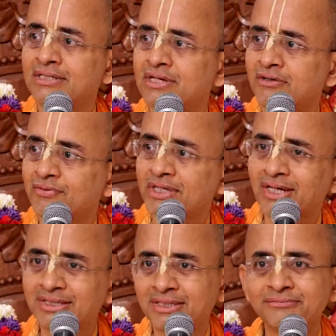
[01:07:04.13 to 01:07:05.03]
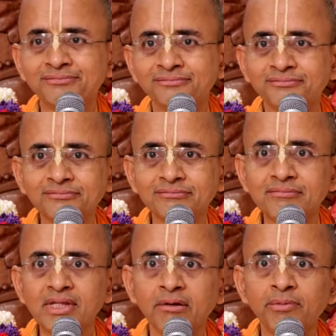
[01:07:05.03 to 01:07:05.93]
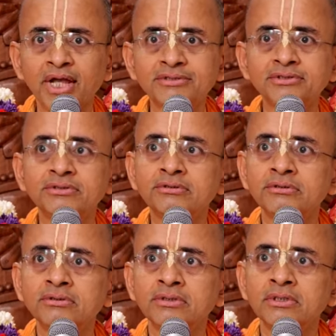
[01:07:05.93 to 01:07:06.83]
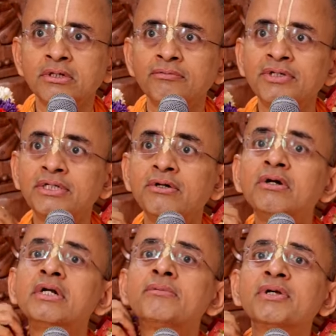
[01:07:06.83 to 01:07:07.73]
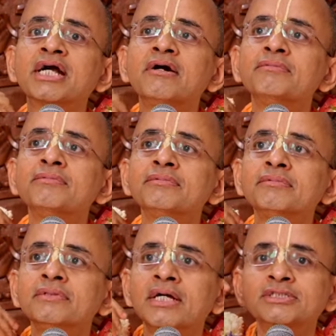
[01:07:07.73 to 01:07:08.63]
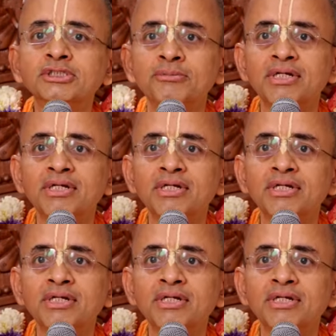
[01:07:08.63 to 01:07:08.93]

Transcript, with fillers: that is not forgotten. Make sure we don't become an